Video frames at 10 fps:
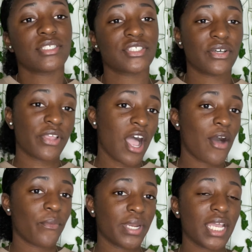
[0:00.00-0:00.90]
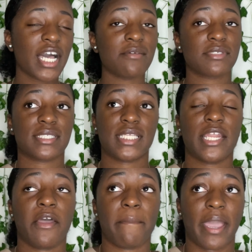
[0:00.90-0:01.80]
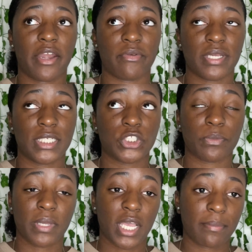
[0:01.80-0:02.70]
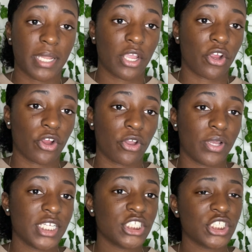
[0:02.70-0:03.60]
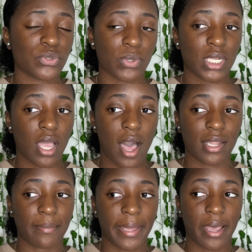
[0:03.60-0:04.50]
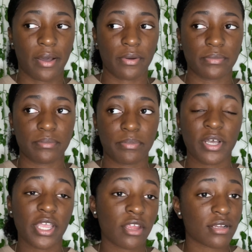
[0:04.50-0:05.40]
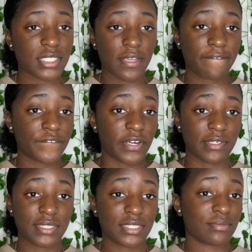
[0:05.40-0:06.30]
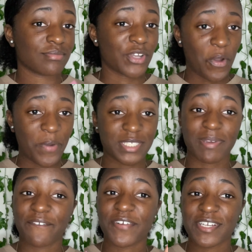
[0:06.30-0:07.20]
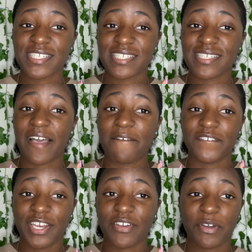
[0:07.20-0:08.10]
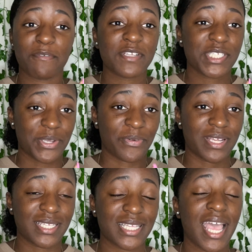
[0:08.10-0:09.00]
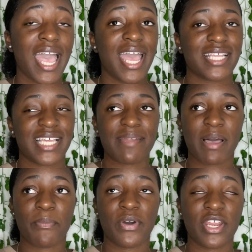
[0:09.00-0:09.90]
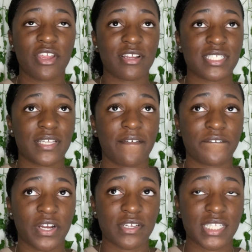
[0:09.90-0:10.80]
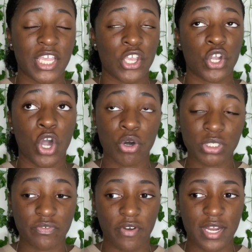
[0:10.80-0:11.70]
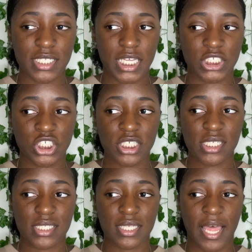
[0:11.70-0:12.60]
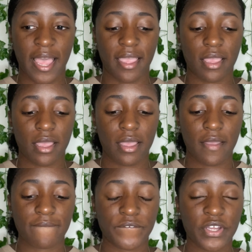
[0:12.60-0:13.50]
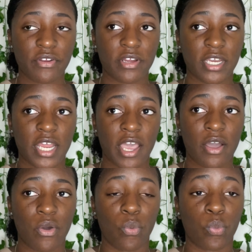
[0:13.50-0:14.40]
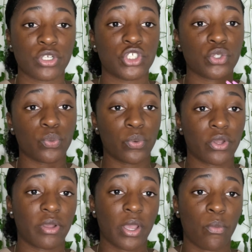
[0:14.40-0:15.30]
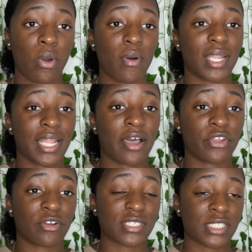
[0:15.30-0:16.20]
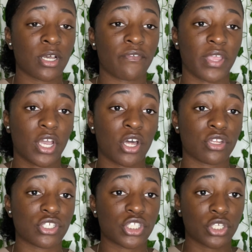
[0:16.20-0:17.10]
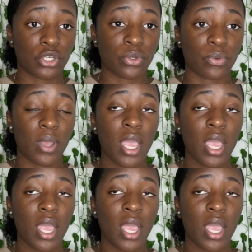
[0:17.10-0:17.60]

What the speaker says: So y'all, when it comes to setting up boundaries to become that girl, it's just really all about putting yourself first. Go watch my first video of this series. It's all about putting yourself first and your goals first, and just like figuring out what you will and won't allow yourself and others to do.